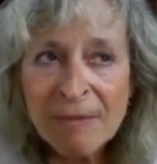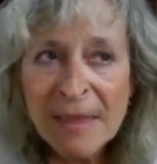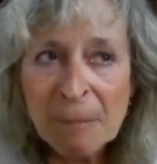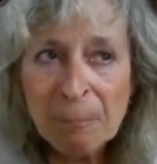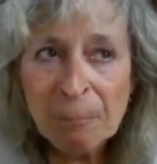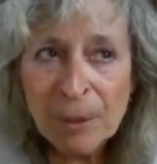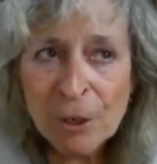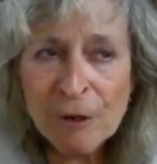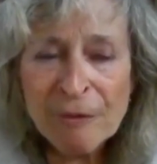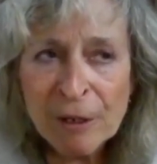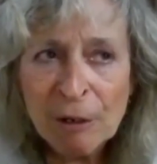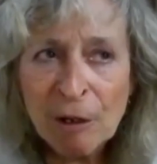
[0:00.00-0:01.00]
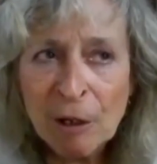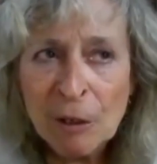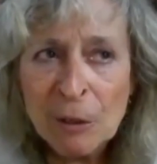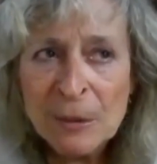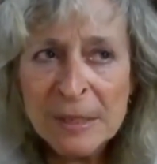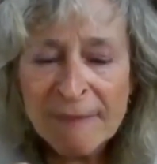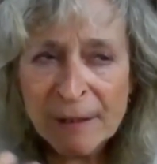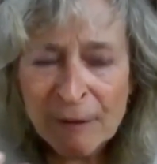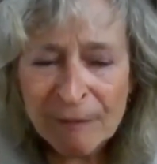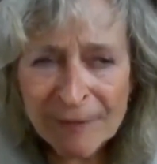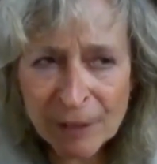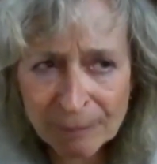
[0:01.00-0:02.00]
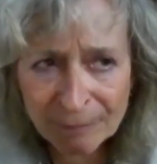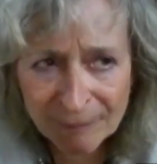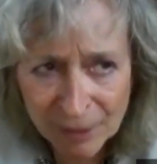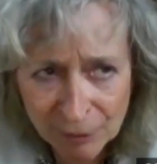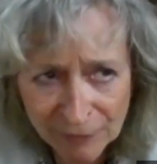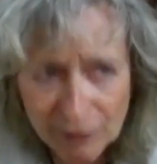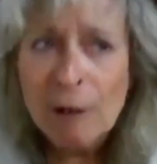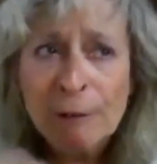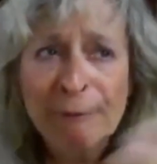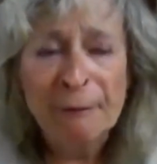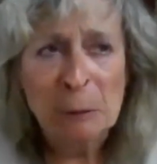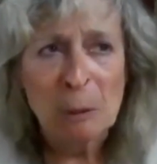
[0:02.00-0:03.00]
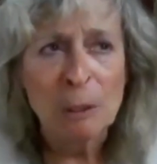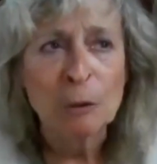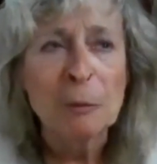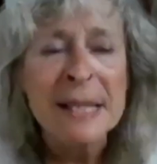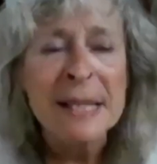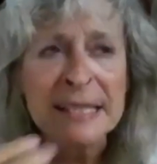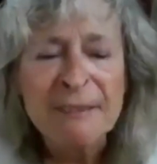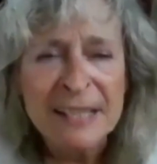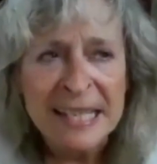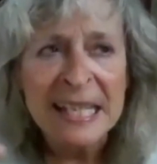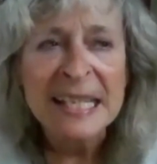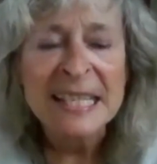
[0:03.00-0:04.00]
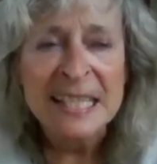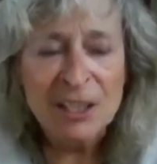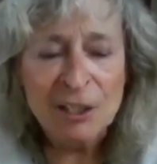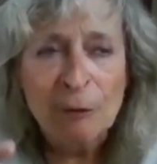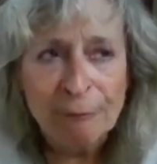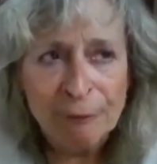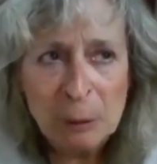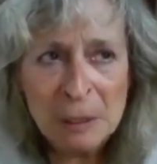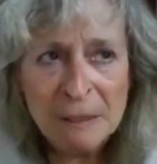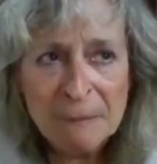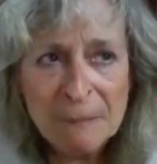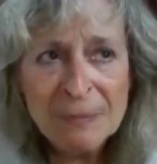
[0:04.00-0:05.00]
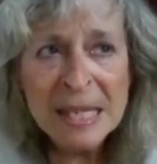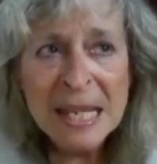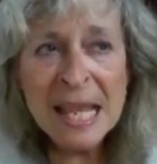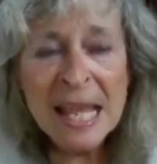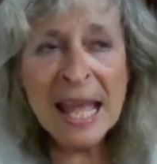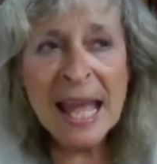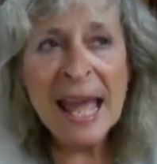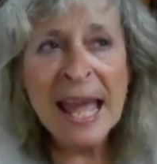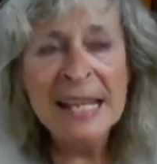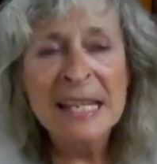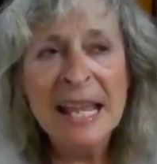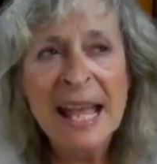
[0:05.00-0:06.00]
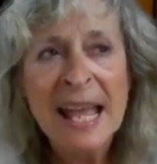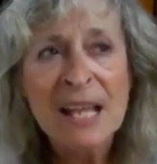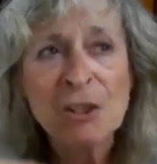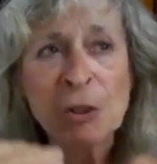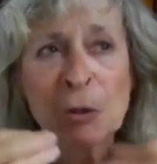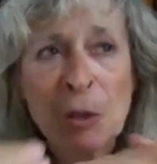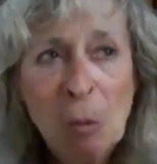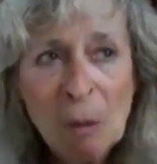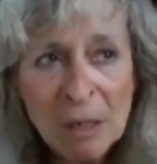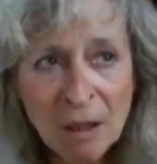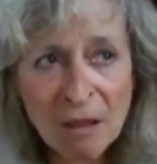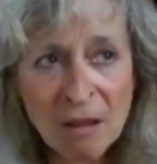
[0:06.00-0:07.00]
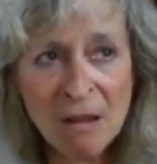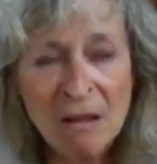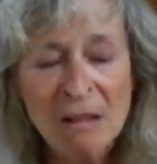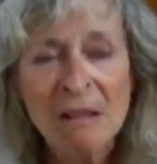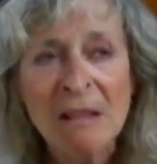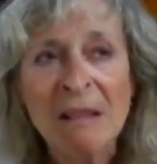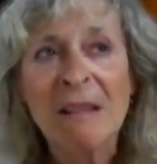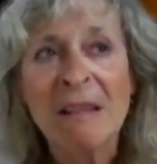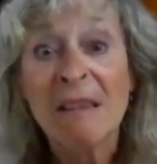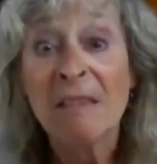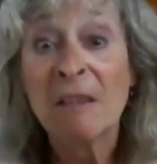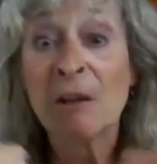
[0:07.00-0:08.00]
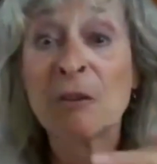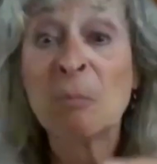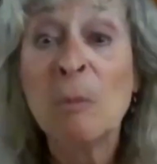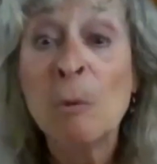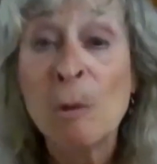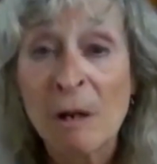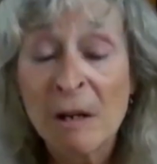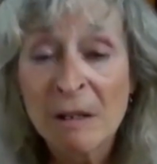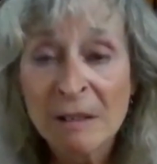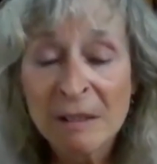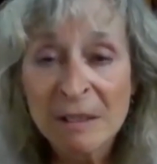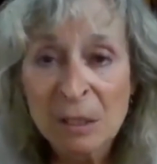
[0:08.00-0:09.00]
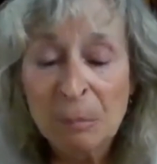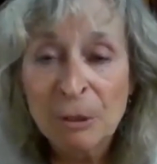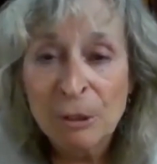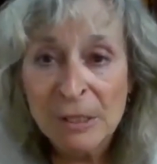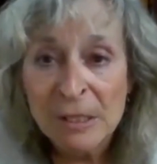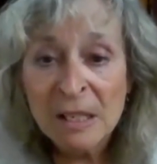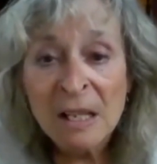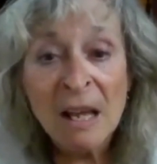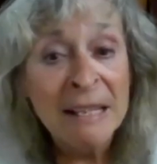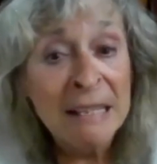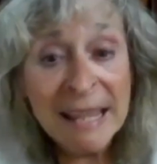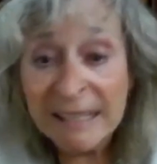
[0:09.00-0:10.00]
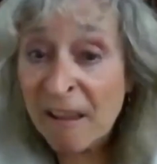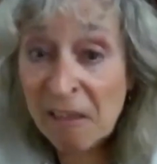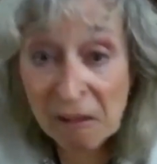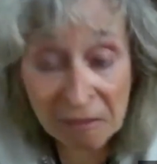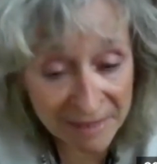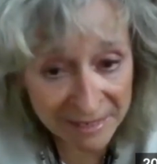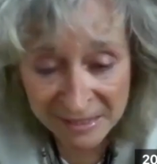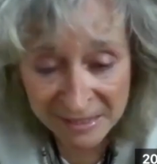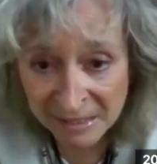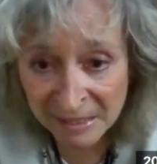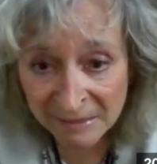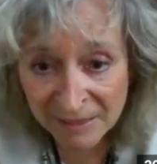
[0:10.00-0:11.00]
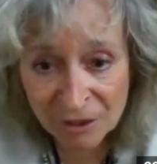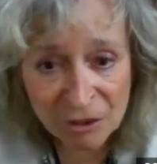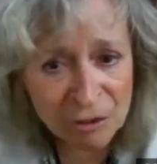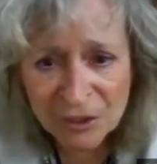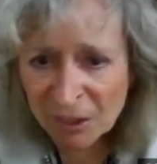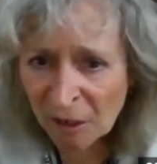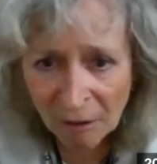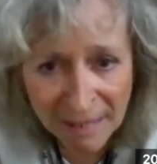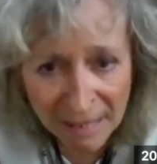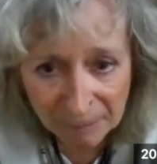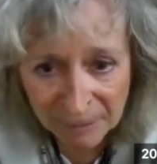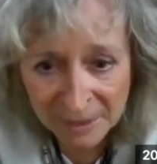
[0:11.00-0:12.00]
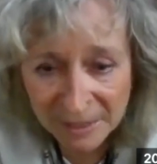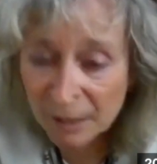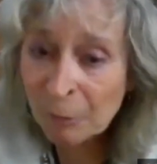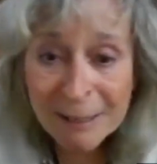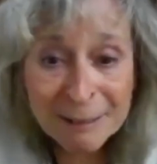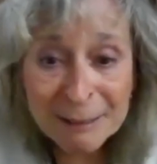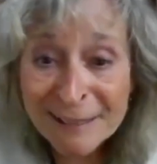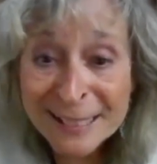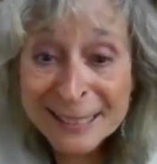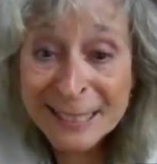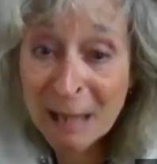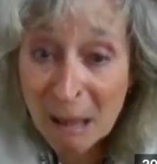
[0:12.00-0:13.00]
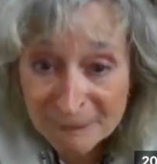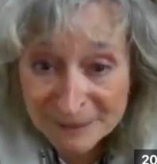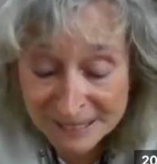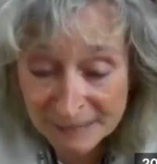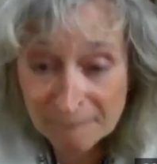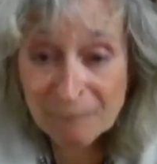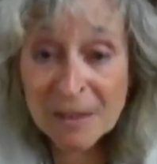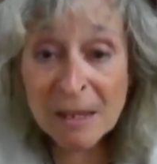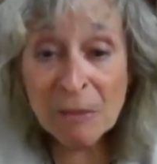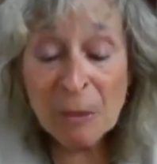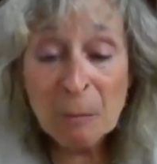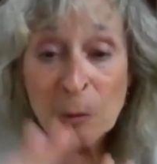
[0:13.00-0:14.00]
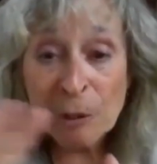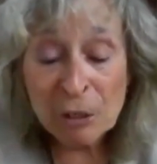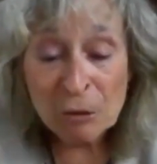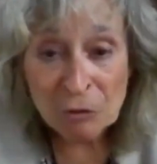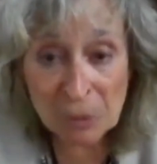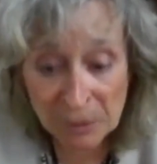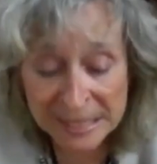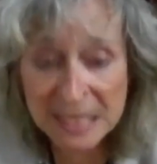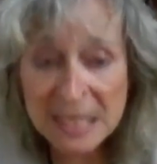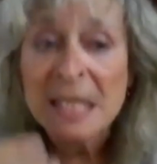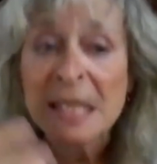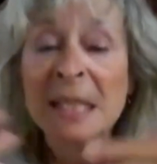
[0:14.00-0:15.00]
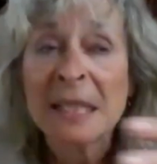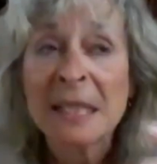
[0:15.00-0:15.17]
They burn their own fuel. Creativity is its own fuel. And as you go along, there's more to burn. Unlike other things that you use it all up. Creativity is the opposite. The more you do it,